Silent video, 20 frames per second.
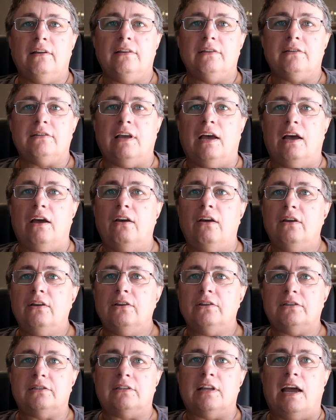So
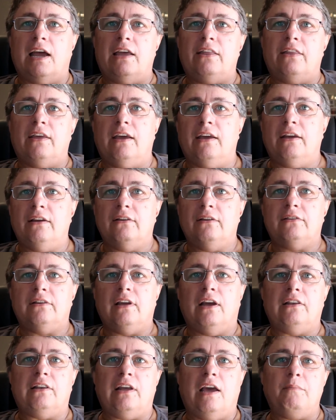stay there.
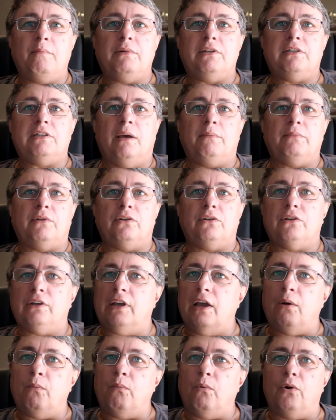Don't be tempted to
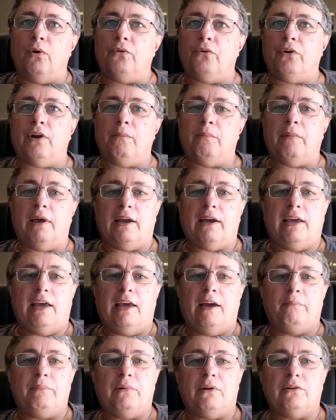go wandering back
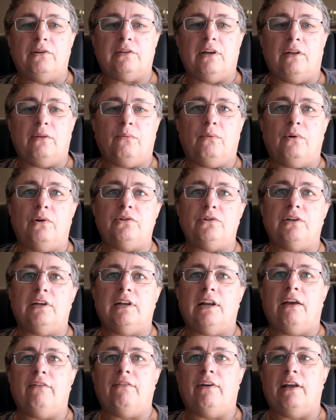out, because otherwise you're
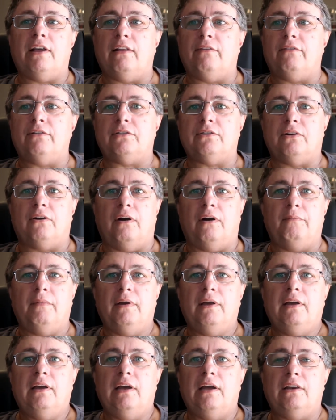going to have a hell of a time
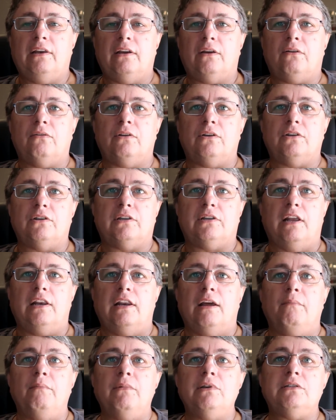and you could just
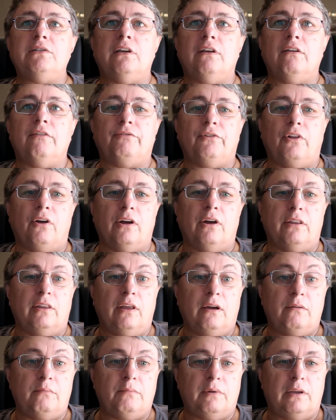end up missing your flight.
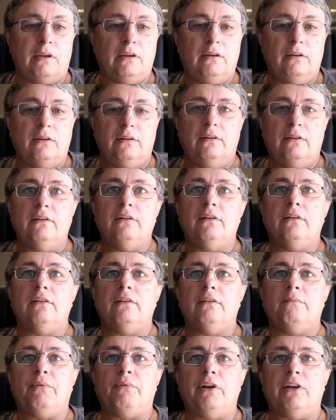That would be
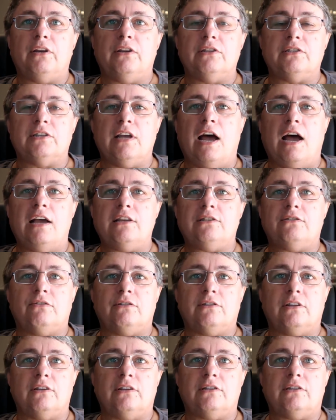pretty
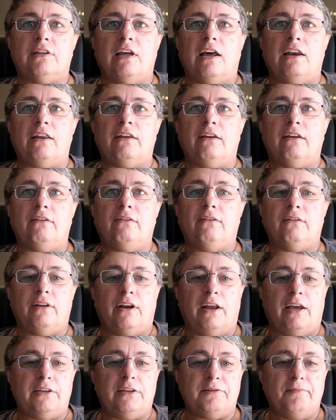disastrous at the start of your
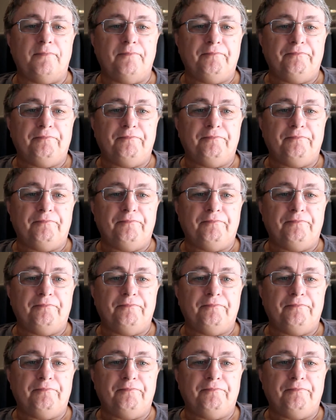holidays.